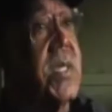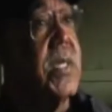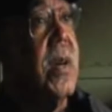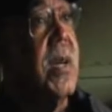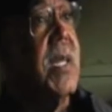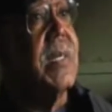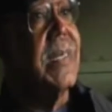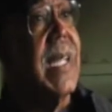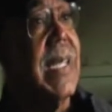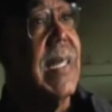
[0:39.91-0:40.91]
started
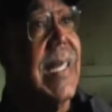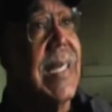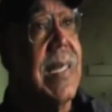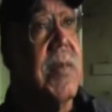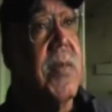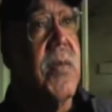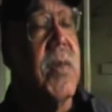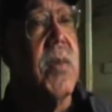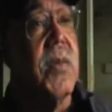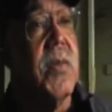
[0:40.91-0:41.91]
to, like,
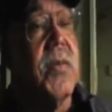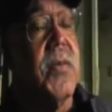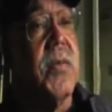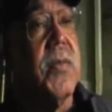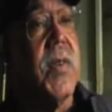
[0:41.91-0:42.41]
as